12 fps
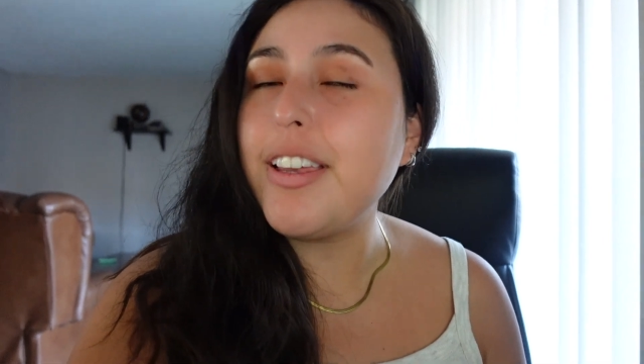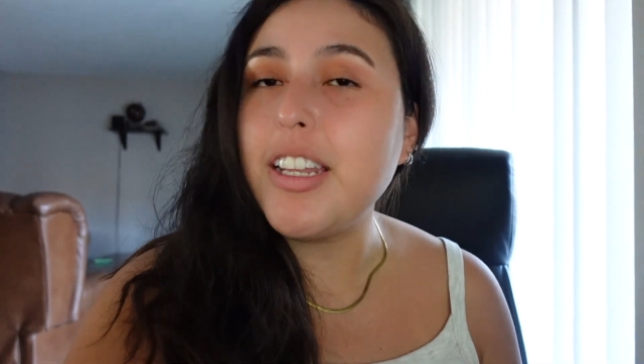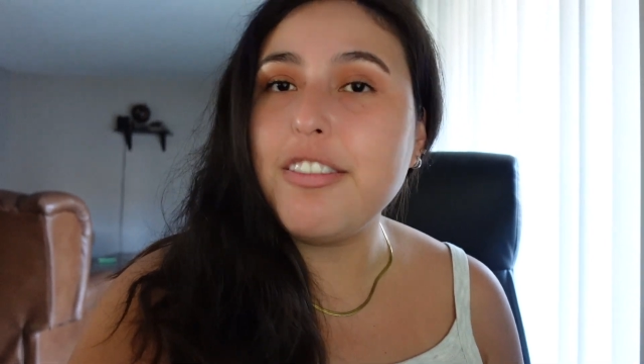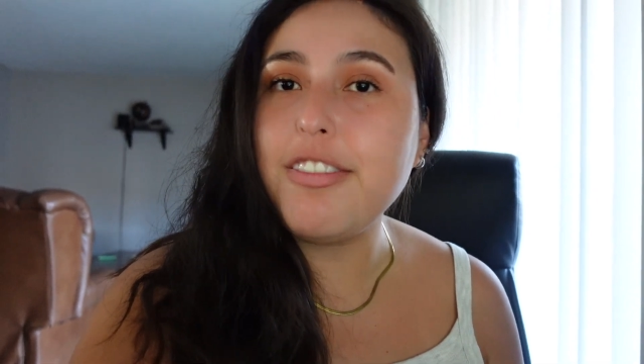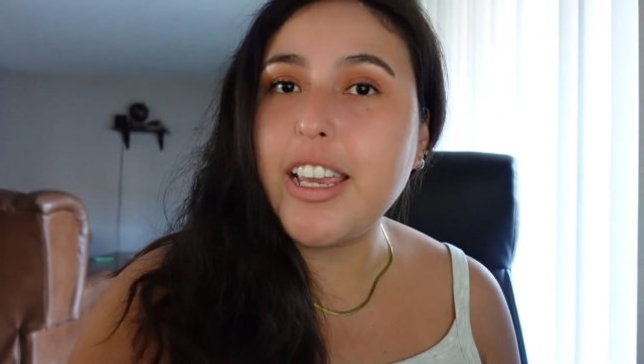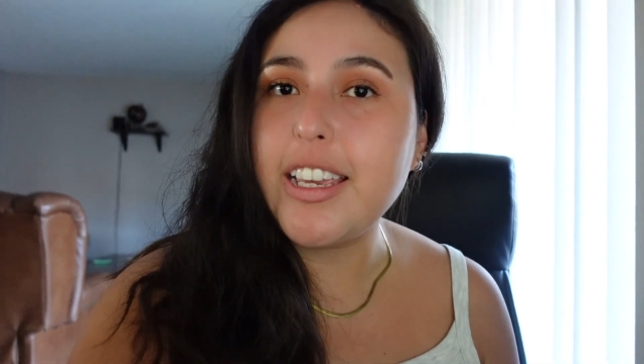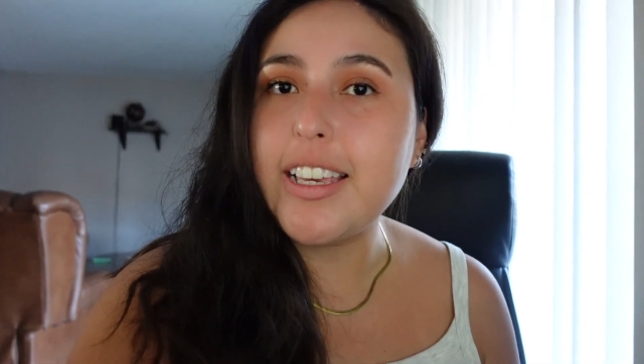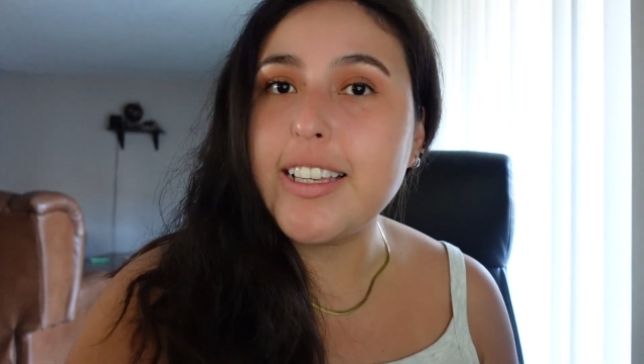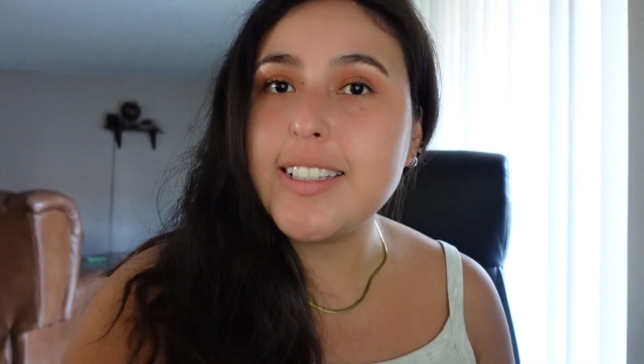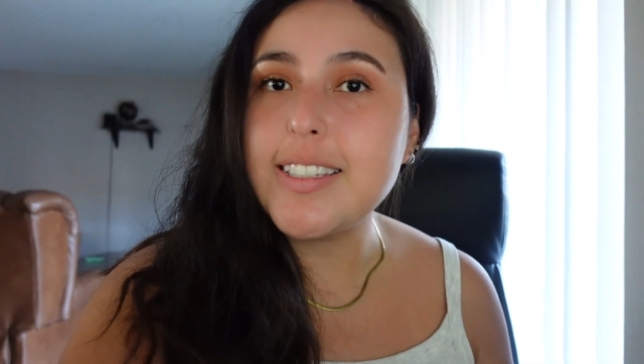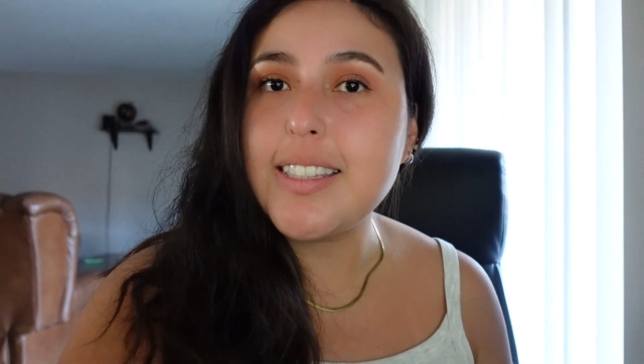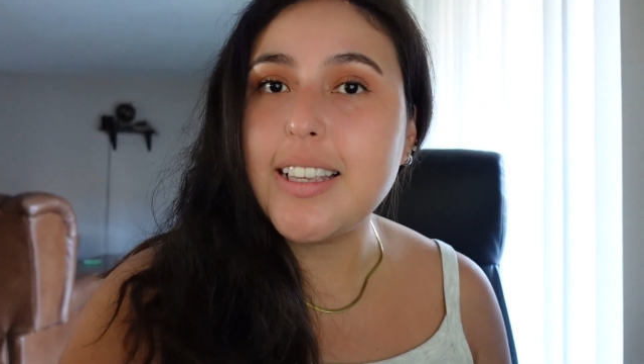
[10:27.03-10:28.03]
in
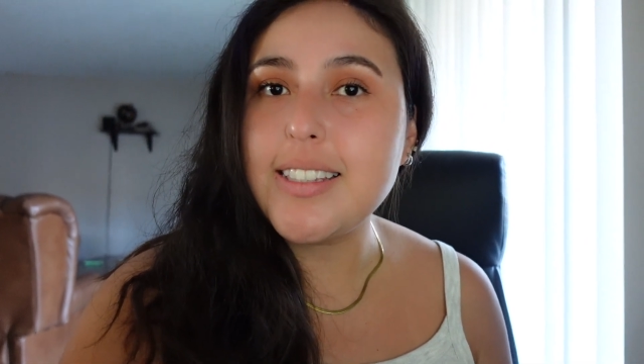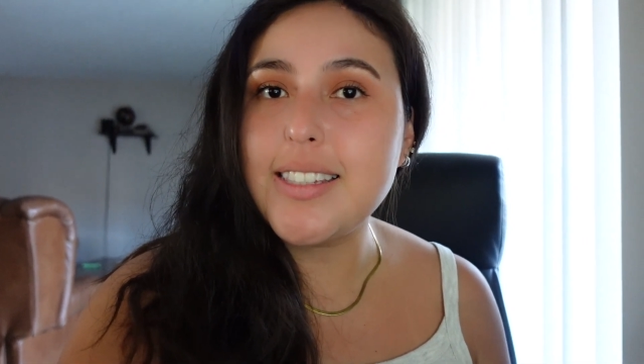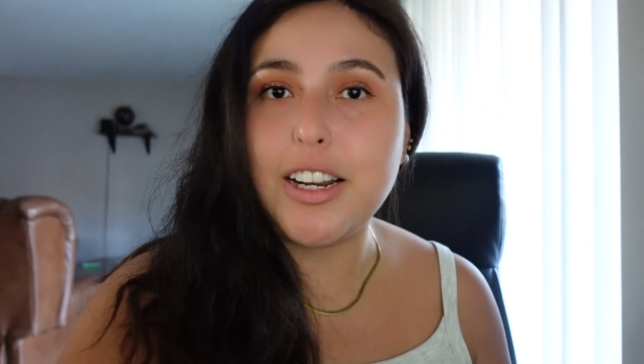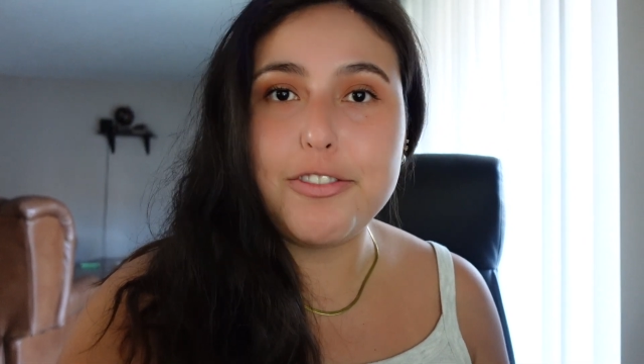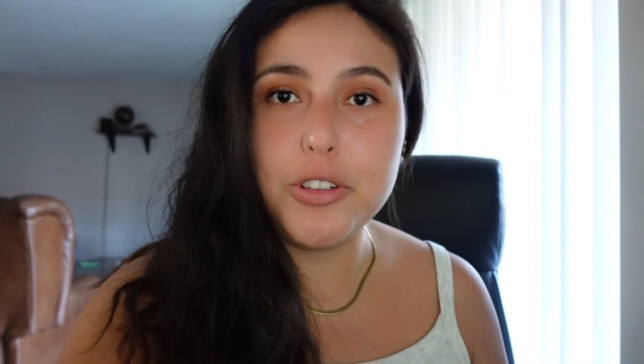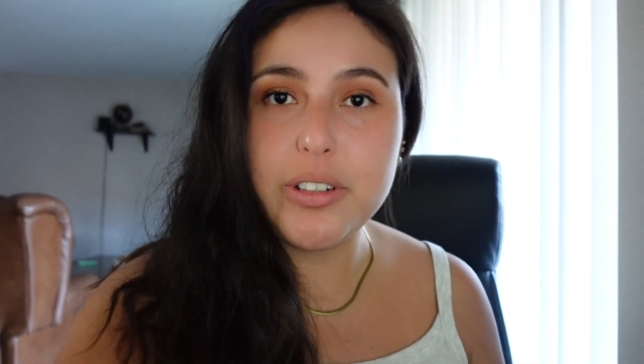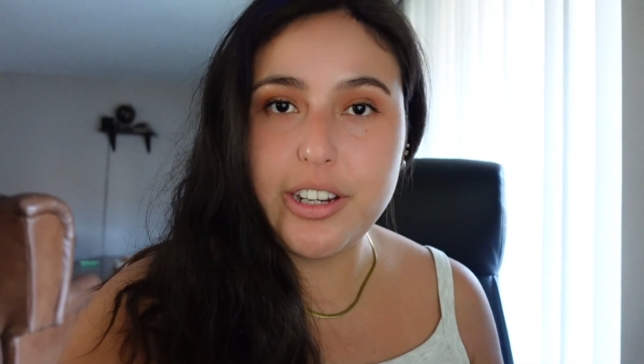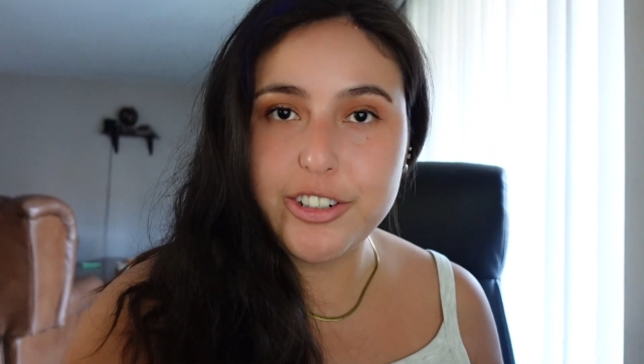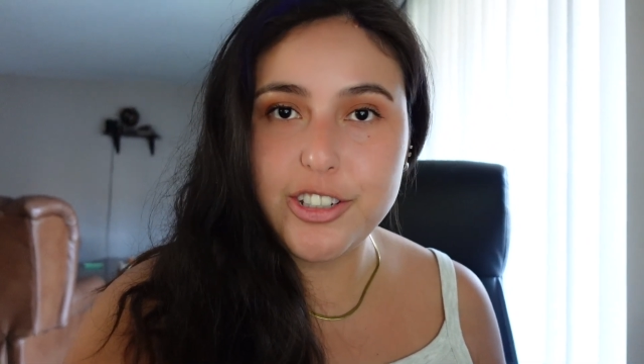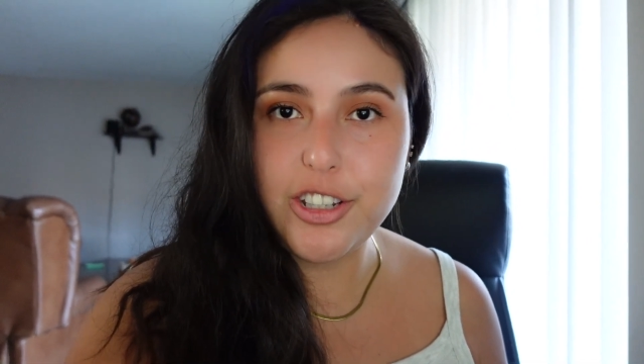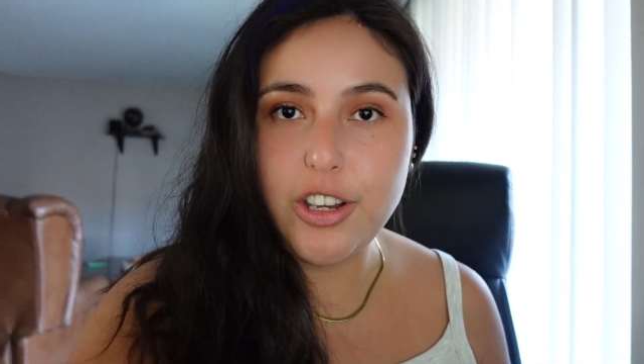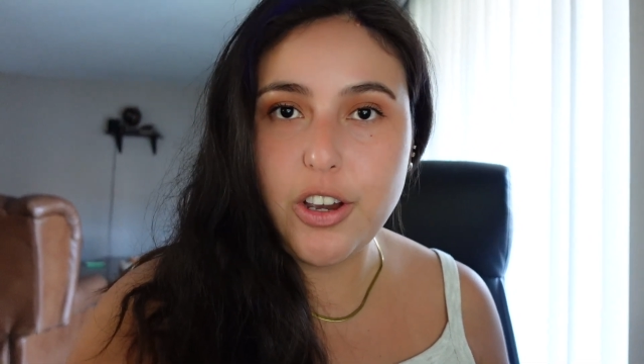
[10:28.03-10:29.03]
Vegas several
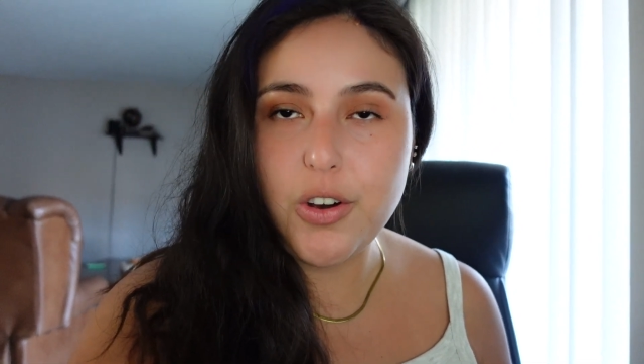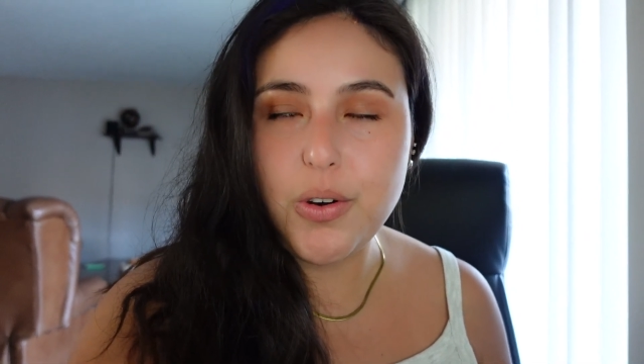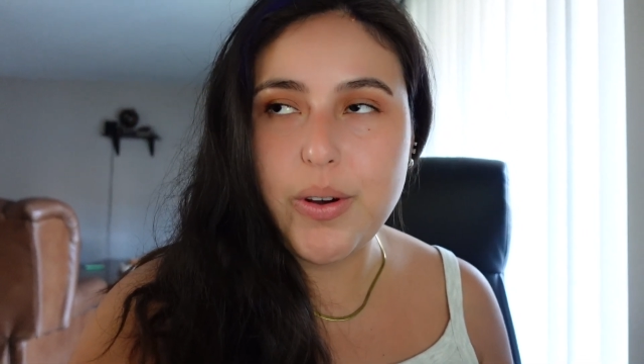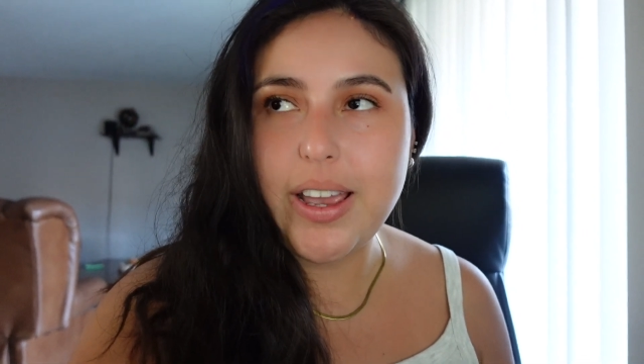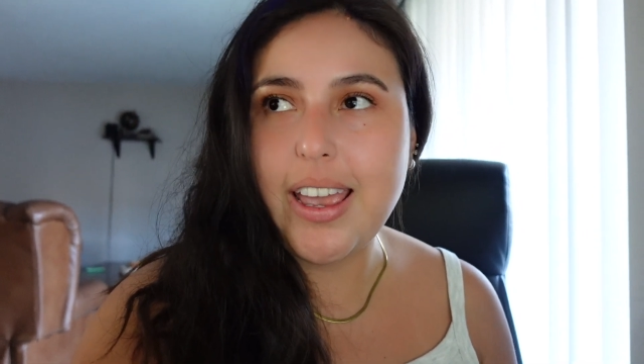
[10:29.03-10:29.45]
years ago,